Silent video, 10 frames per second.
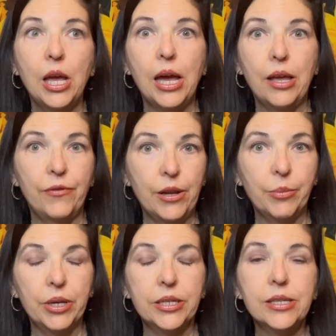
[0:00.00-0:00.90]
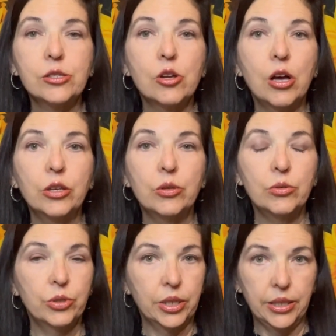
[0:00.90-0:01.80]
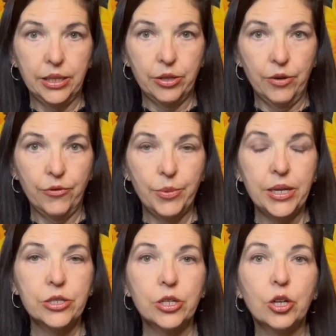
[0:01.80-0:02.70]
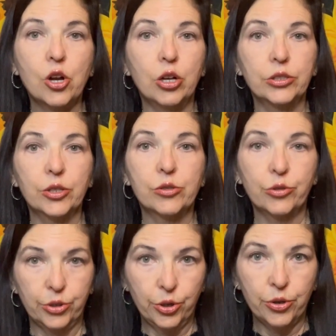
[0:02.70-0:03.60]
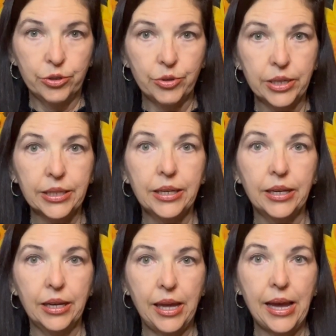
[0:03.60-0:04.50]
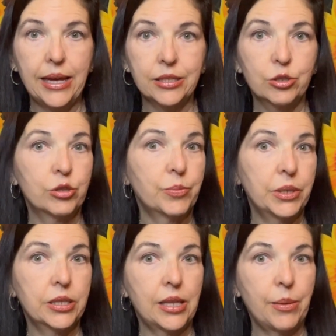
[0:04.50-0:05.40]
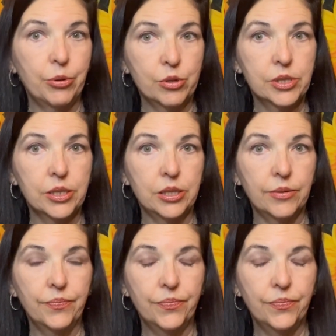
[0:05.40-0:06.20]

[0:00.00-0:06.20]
If anybody does call you, you could get their information, call Social Security Direct, and ask to speak to that person.